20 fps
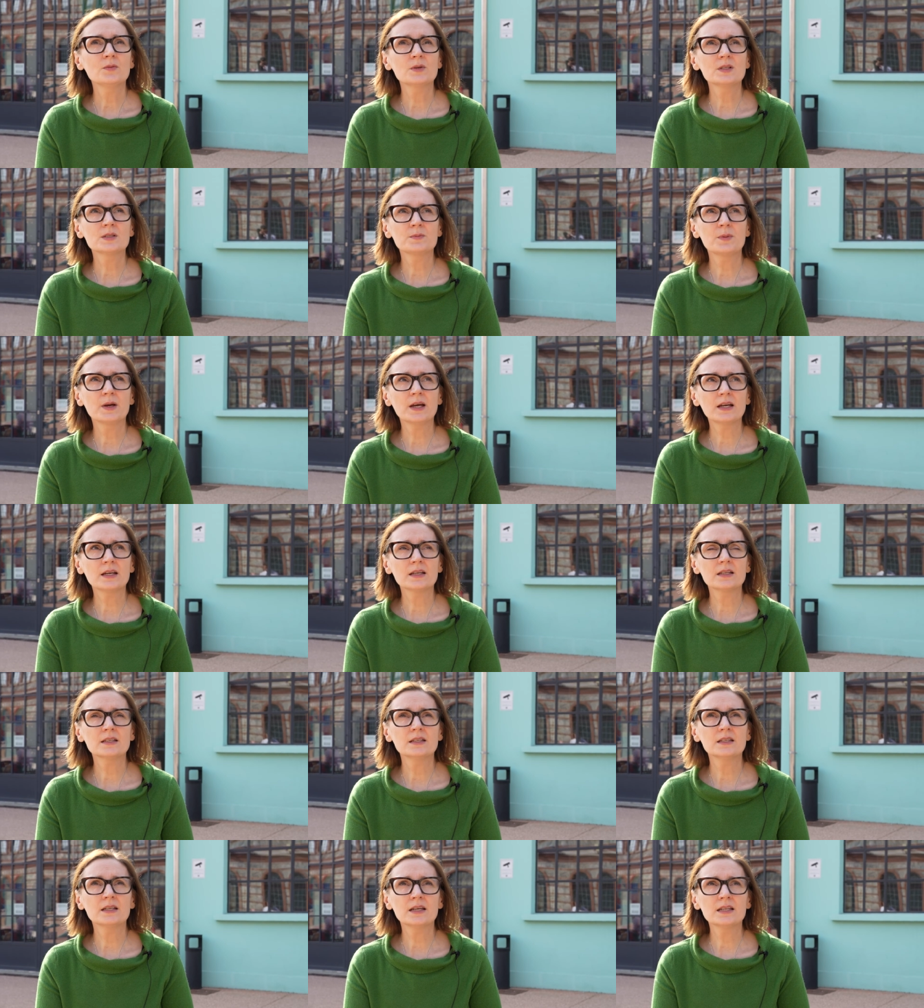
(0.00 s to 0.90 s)
was back
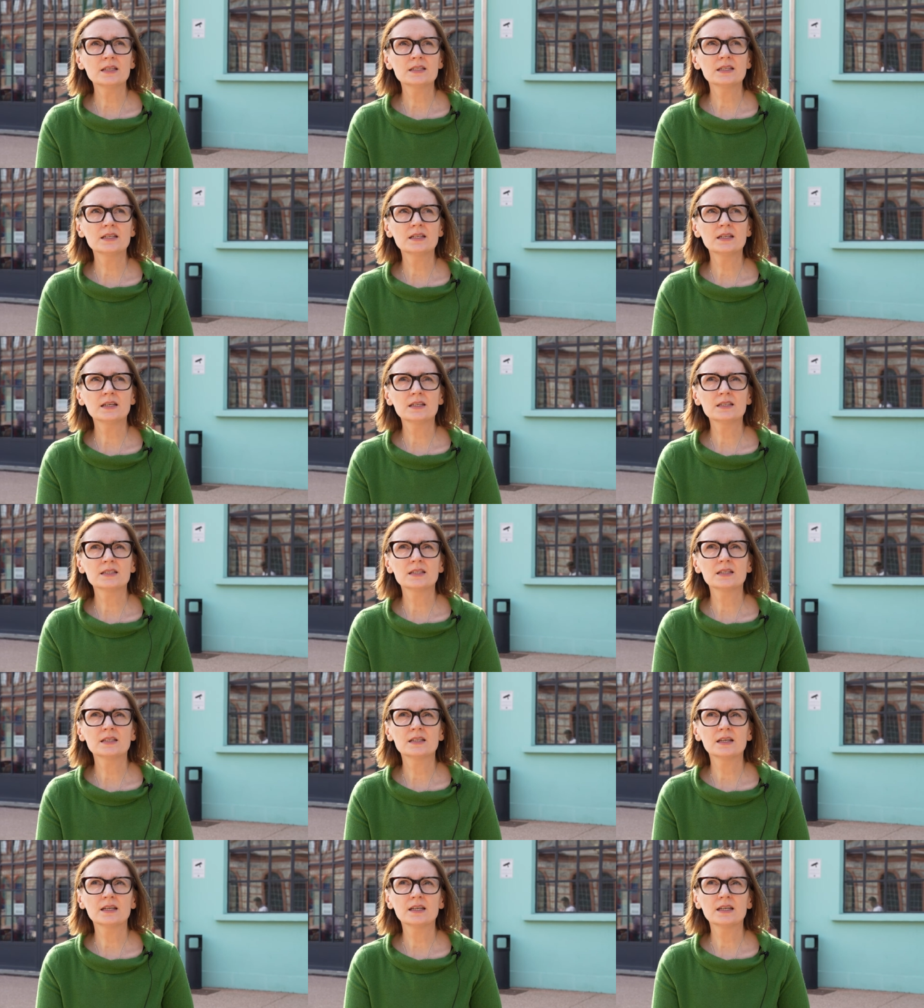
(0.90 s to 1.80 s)
in
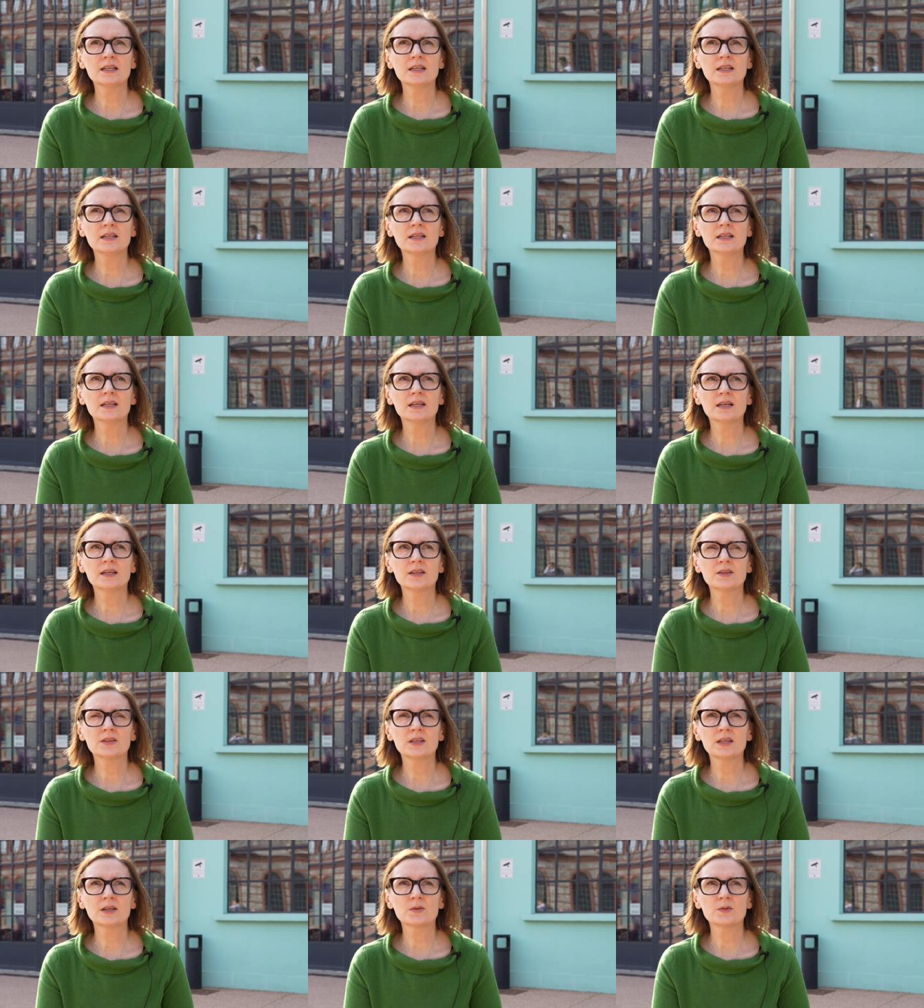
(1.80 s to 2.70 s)
1999, I
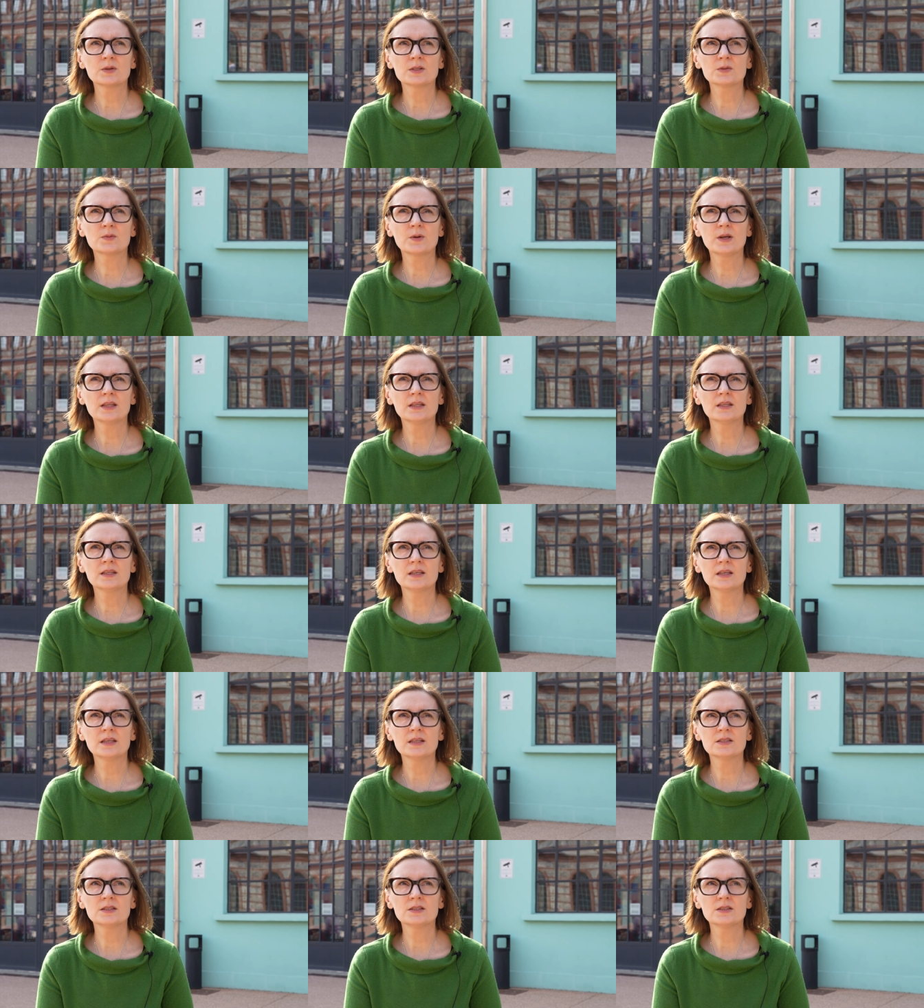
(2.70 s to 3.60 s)
think, was when
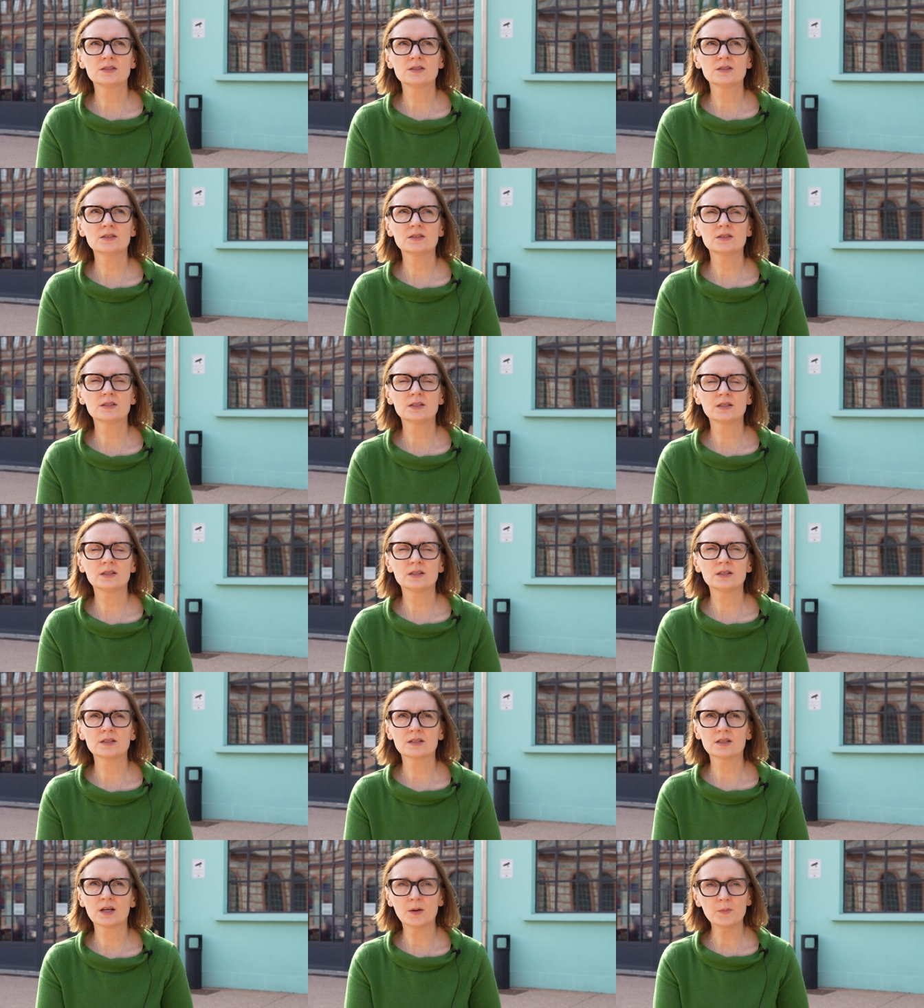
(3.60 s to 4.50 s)
the
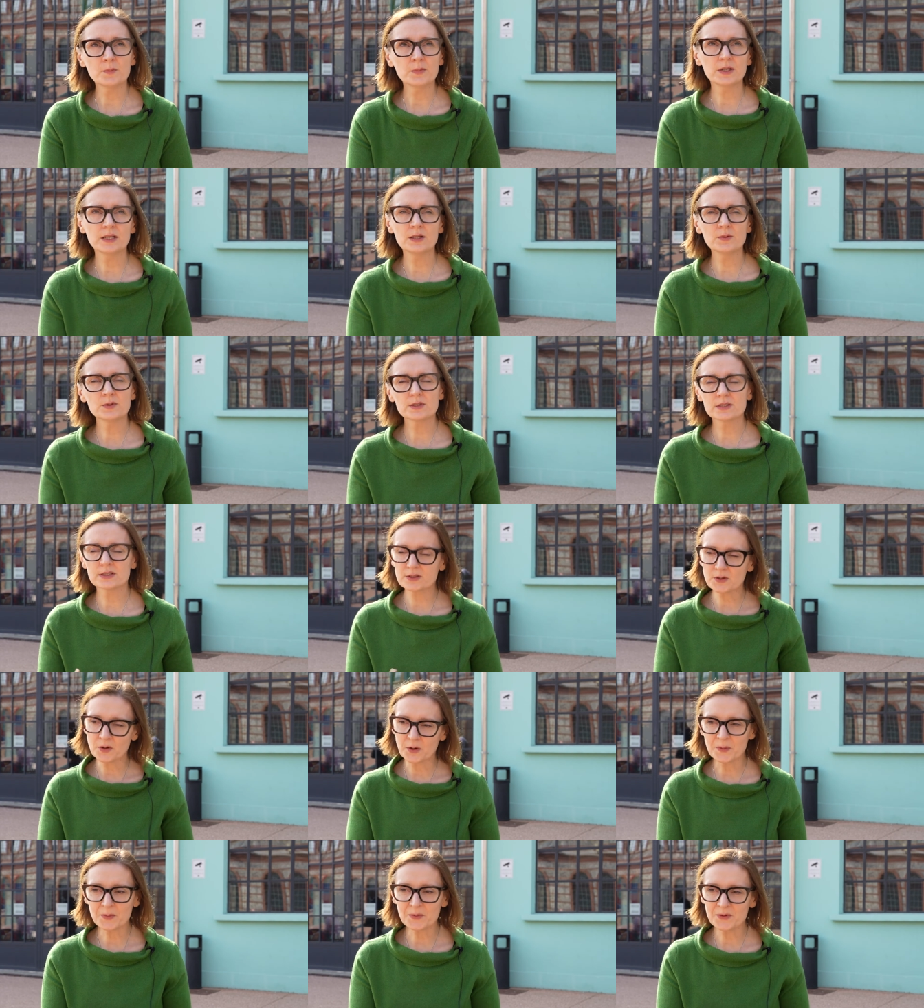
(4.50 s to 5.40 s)
company was
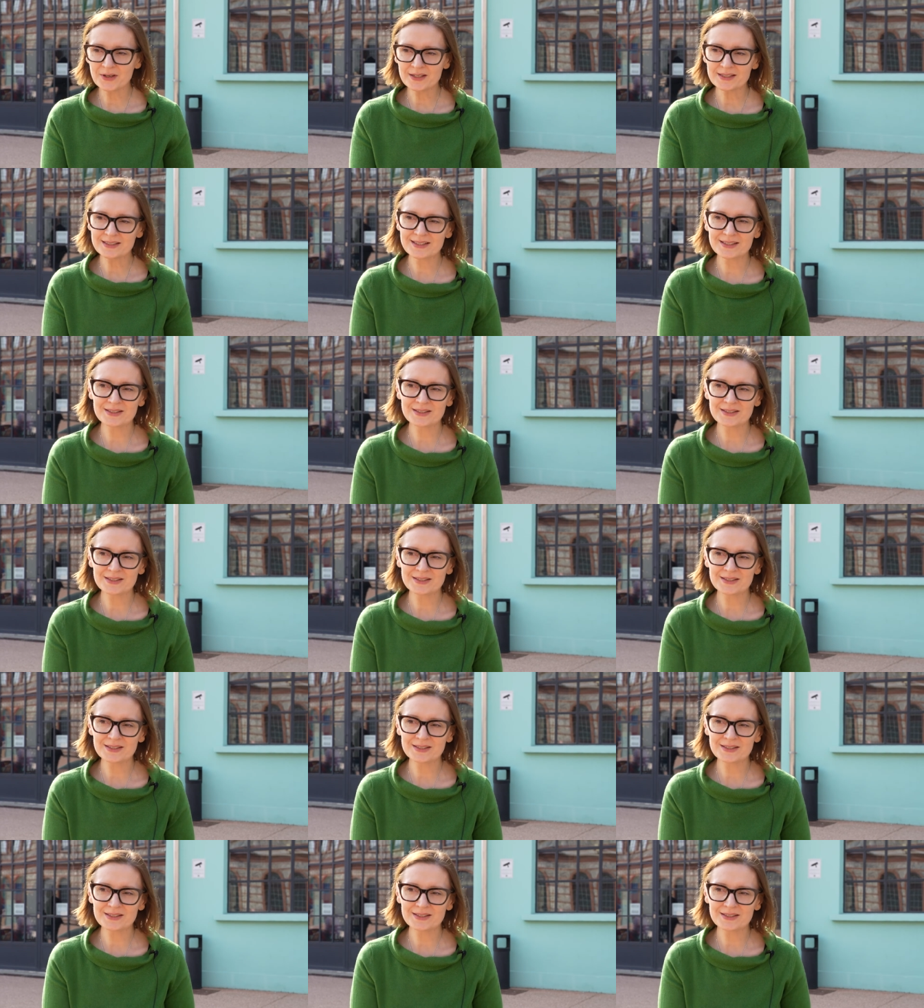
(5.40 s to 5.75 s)
incorporated.